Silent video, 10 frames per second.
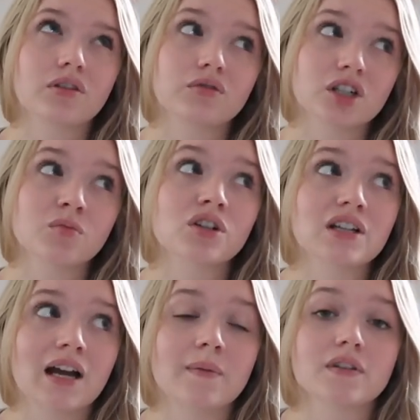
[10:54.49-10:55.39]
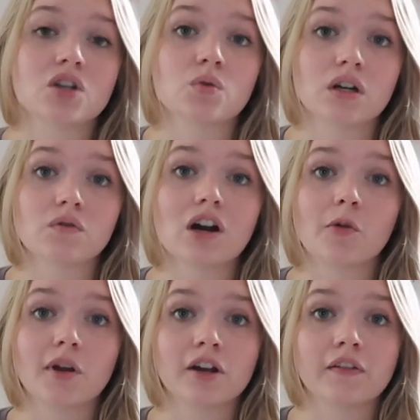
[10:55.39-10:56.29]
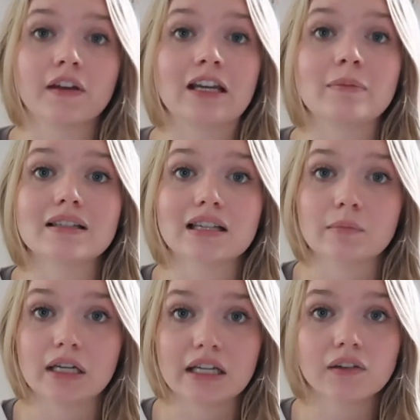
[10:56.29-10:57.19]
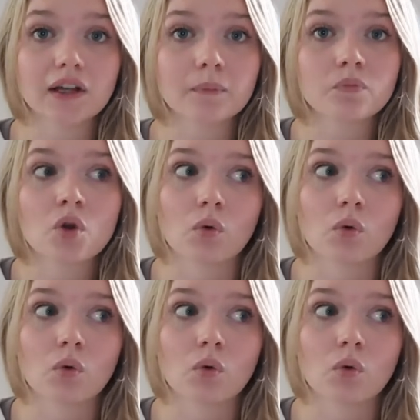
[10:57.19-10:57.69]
three or more times in a 24 hour period that they need to be seen immediately.